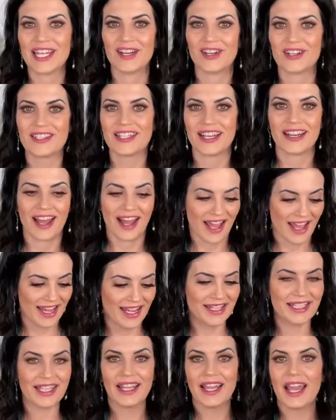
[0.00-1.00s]
here
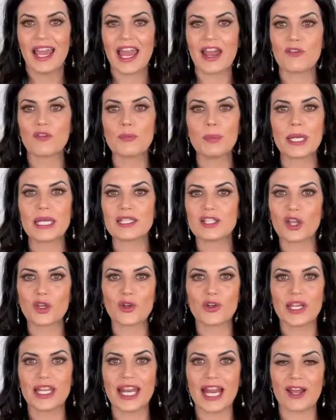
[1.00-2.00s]
tonight. Everybody's
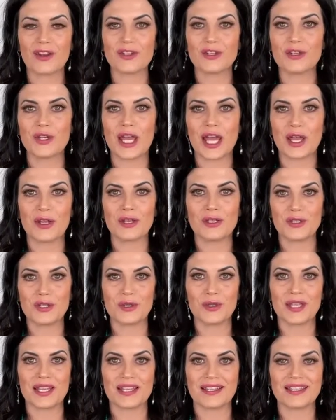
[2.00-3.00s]
learning how to do, uh,
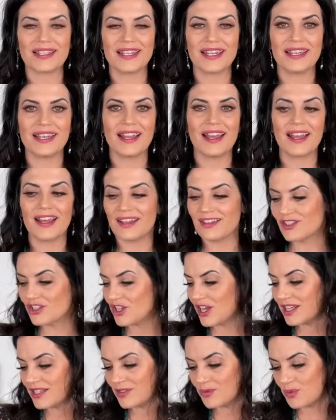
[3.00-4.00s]
do this and uh,
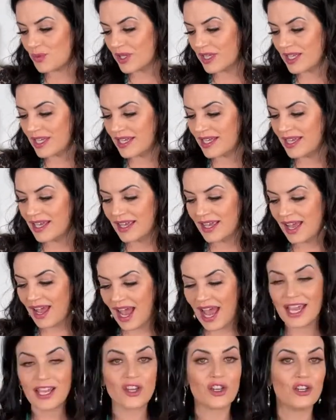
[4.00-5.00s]
Jess really,
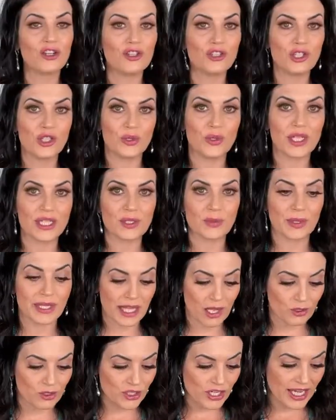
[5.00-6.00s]
I couldn't do this
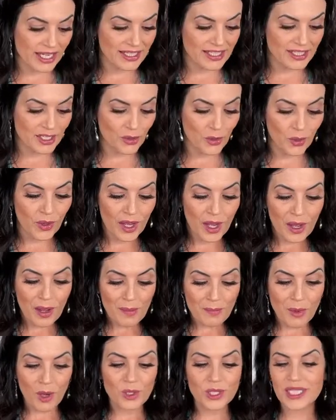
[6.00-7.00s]
without Jess. So
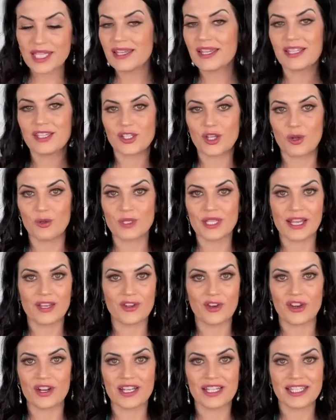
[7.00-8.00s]
most of the stones that
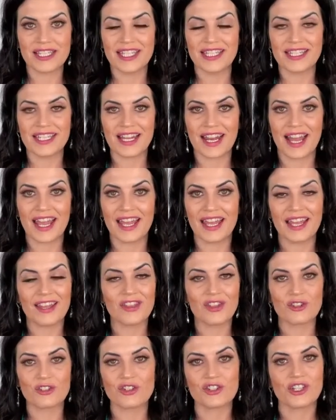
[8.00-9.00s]
you're gonna see
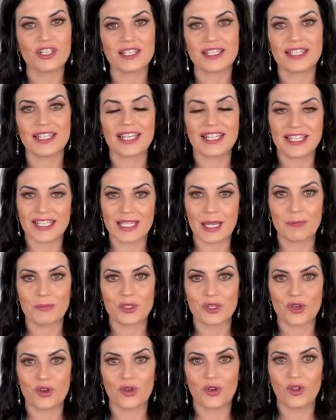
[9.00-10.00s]
tonight, they're just
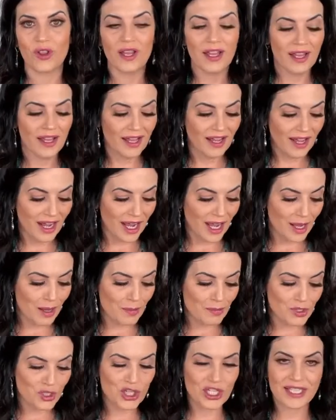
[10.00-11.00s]
exceptional.
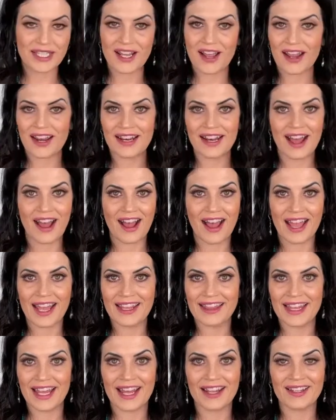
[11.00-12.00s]
Um, she's got an
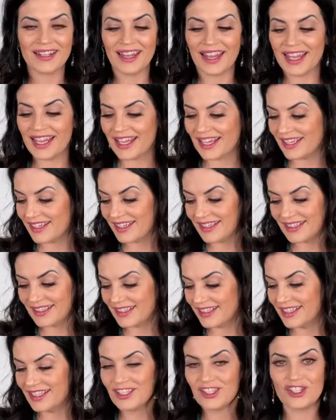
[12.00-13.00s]
eye that like
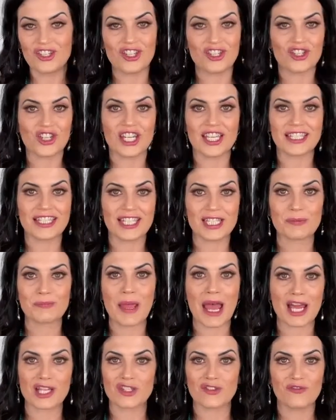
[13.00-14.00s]
she has this
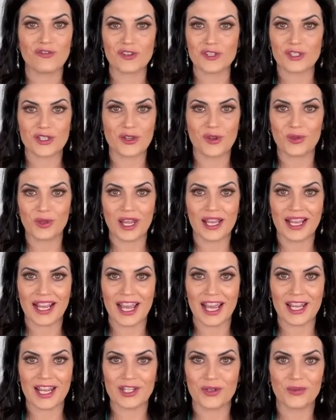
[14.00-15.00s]
passion for stone like
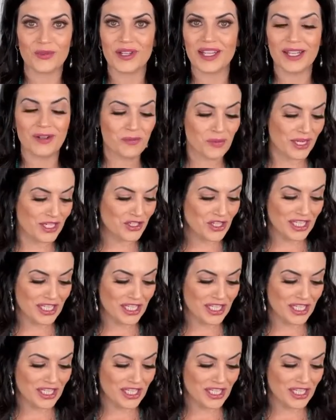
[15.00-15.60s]
I do, and we